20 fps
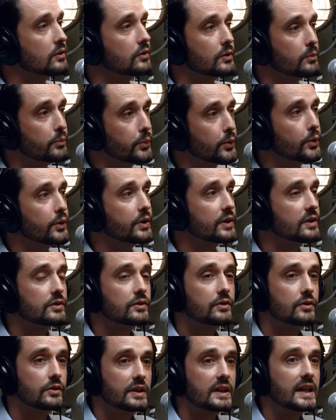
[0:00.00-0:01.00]
to boarding
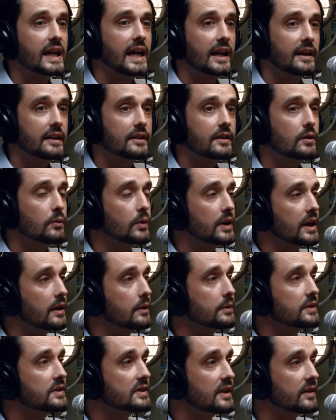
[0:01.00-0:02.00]
school in Canada when I
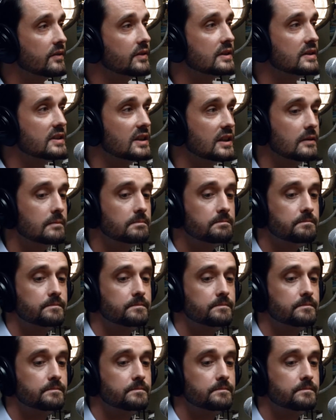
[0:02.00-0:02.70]
was 17.